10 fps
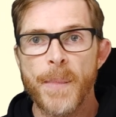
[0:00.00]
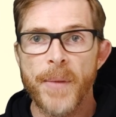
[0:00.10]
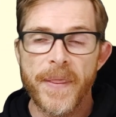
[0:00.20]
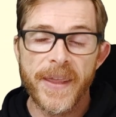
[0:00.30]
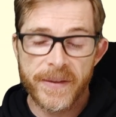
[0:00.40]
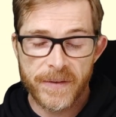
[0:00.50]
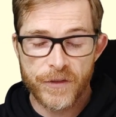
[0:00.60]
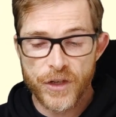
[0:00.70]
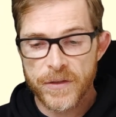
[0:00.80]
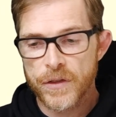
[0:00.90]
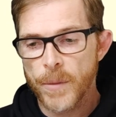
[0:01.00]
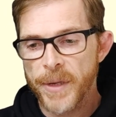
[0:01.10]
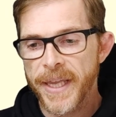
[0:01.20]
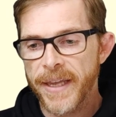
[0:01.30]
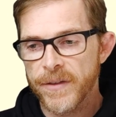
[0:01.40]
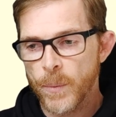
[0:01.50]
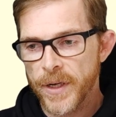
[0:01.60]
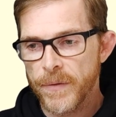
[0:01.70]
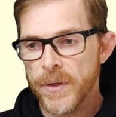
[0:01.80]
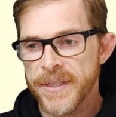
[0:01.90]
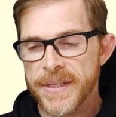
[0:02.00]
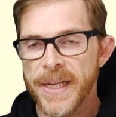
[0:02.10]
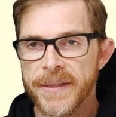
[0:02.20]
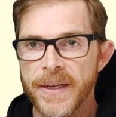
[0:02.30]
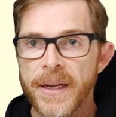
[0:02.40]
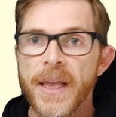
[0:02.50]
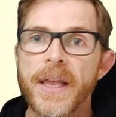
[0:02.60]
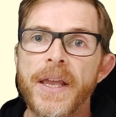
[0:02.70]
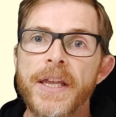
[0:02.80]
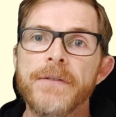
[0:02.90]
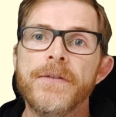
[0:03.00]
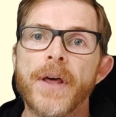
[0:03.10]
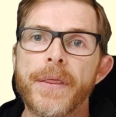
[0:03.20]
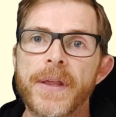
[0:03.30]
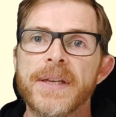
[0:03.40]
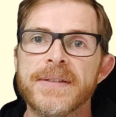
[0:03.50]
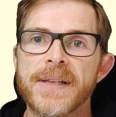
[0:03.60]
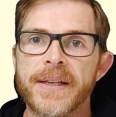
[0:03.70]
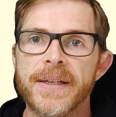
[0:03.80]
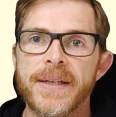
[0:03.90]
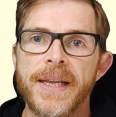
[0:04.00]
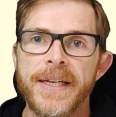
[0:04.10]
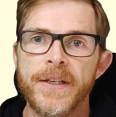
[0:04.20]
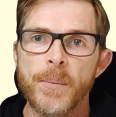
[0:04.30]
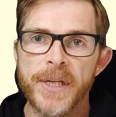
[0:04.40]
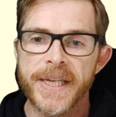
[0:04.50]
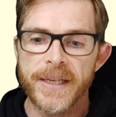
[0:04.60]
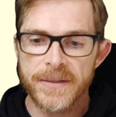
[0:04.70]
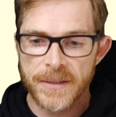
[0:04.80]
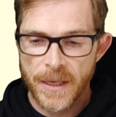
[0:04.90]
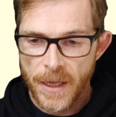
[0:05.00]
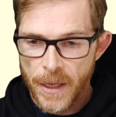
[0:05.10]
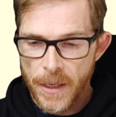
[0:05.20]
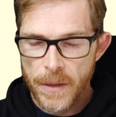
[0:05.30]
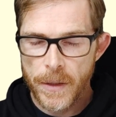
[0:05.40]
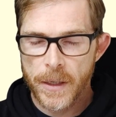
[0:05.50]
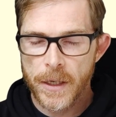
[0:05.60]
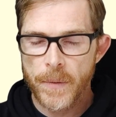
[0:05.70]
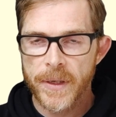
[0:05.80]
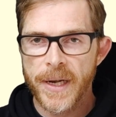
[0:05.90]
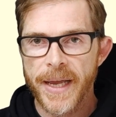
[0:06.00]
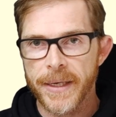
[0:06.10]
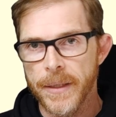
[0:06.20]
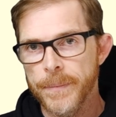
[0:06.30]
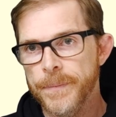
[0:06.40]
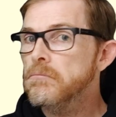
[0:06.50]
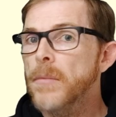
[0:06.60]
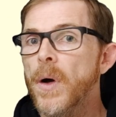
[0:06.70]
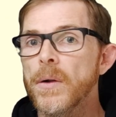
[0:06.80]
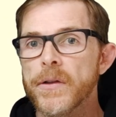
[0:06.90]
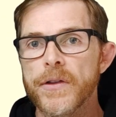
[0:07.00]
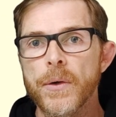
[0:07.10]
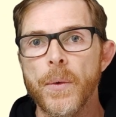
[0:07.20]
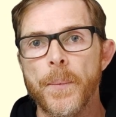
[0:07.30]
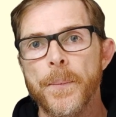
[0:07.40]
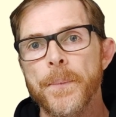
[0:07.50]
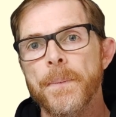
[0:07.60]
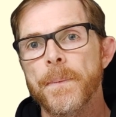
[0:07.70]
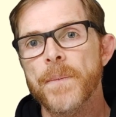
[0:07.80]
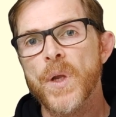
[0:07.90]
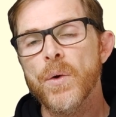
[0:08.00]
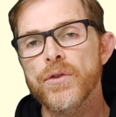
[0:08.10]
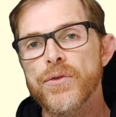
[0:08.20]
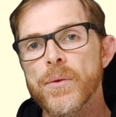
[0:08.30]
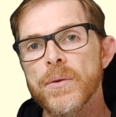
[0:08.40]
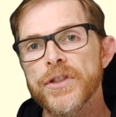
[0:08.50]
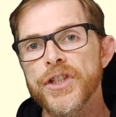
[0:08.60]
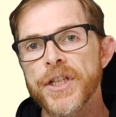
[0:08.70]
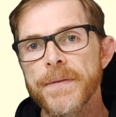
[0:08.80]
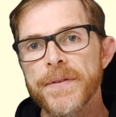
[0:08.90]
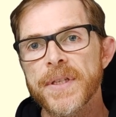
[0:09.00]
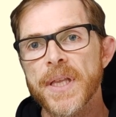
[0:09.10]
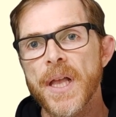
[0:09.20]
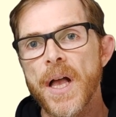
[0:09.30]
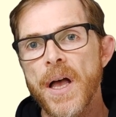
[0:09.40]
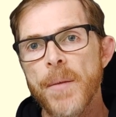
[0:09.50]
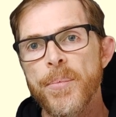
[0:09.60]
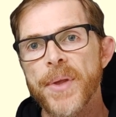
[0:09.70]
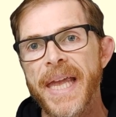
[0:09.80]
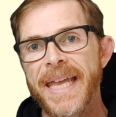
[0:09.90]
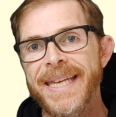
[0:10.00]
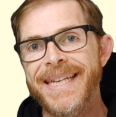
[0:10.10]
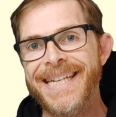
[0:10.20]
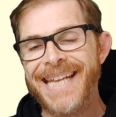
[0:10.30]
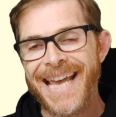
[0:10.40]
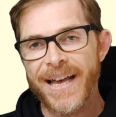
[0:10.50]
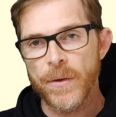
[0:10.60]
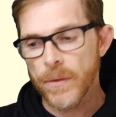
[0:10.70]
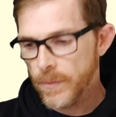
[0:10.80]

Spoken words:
But this just duplicates whatever is selected. If nothing is selected, it duplicates the current line. Also, Ctrl+Shift up and down.